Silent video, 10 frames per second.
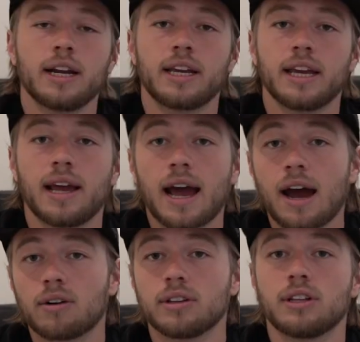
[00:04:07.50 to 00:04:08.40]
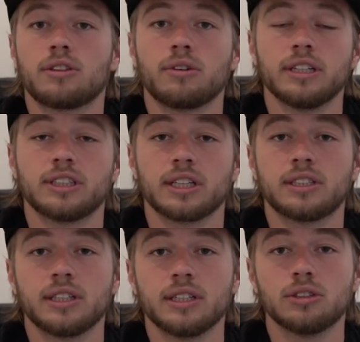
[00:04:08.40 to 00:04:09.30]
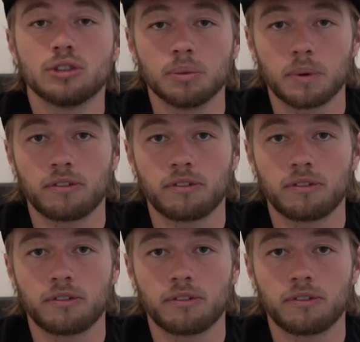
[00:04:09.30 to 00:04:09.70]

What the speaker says: to get out of the 360 super